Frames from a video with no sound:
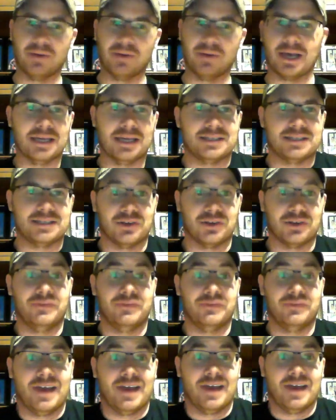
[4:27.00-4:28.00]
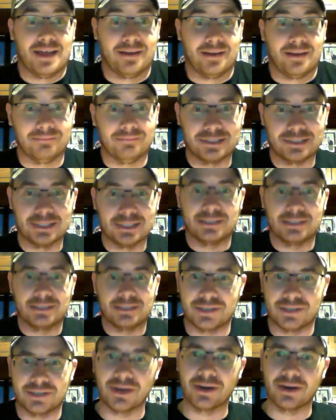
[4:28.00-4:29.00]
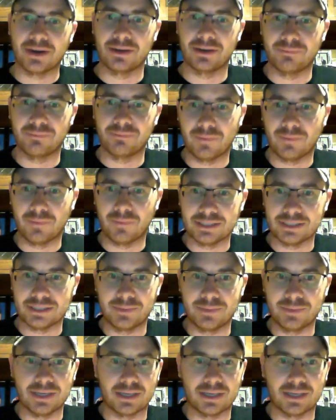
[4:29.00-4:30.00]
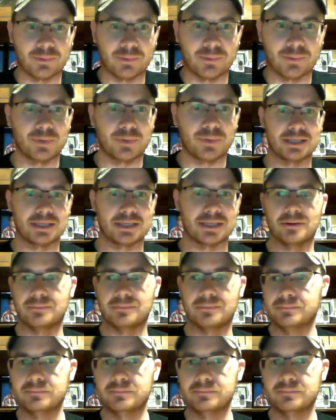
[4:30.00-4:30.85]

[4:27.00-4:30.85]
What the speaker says: guess a good fan since you started watching me a couple weeks ago.